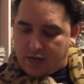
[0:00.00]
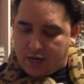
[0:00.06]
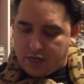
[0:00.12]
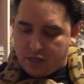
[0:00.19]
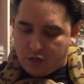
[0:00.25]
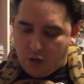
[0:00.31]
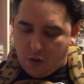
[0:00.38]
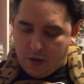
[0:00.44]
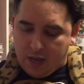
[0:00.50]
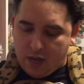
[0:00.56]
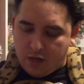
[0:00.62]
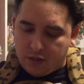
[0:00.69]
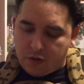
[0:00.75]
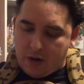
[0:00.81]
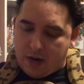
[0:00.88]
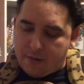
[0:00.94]
I can go ahead
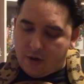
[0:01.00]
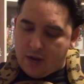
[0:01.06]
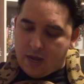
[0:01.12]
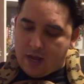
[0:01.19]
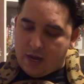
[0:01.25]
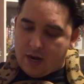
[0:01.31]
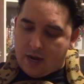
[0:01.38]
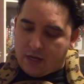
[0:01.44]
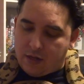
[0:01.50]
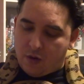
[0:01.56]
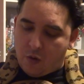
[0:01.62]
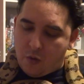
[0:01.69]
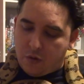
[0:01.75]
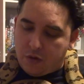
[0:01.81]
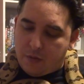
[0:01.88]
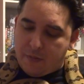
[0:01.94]
and grab her head. I can
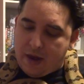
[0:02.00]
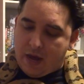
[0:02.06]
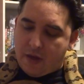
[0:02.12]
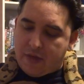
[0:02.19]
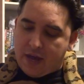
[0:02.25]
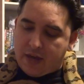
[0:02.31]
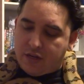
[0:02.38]
hold her mouth.